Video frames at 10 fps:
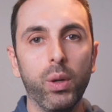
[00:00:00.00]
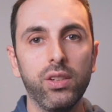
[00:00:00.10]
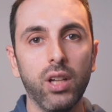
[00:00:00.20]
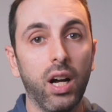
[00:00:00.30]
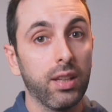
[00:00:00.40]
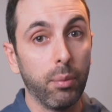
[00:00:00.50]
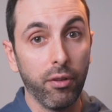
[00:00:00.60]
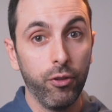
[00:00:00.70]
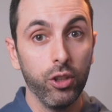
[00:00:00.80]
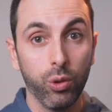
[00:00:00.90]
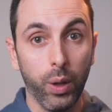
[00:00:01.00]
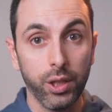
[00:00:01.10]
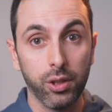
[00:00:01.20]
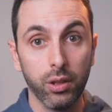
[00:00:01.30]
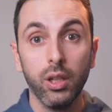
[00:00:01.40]
we start our first
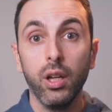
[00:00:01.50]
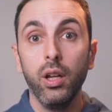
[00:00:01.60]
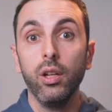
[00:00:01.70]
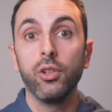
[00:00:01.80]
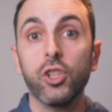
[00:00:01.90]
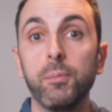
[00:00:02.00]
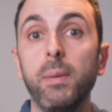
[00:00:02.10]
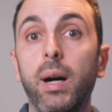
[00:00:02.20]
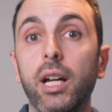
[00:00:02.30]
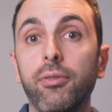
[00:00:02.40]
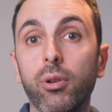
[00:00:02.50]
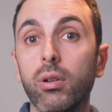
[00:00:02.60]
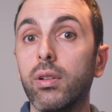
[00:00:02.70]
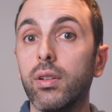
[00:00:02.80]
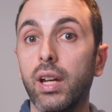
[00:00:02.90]
question, just be
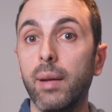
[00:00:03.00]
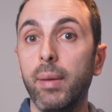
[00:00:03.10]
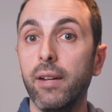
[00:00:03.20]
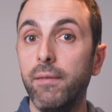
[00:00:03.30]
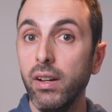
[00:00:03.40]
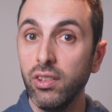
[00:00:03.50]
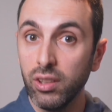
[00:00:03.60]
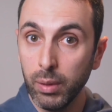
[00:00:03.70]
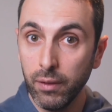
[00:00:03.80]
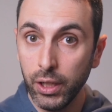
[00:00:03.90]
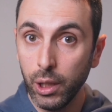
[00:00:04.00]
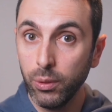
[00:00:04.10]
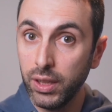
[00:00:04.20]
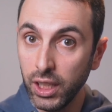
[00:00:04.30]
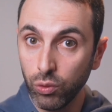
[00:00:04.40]
mindful that I made a very similar video
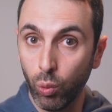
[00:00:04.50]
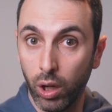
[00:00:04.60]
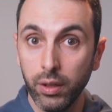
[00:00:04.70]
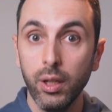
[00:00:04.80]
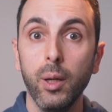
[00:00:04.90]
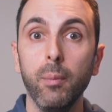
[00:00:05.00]
to this one,